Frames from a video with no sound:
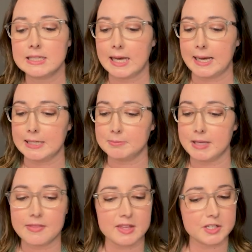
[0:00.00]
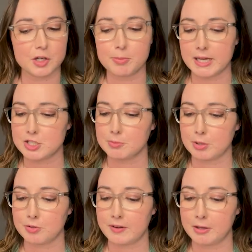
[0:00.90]
Um, and then you go back to your
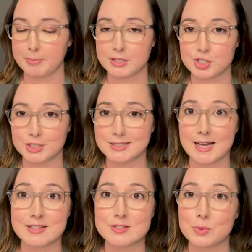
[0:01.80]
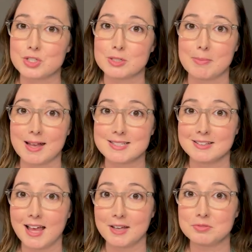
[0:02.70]
profile picture and switch it back to
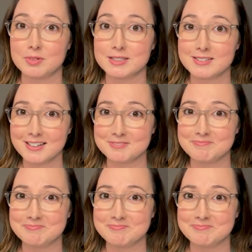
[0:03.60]
live when you're done.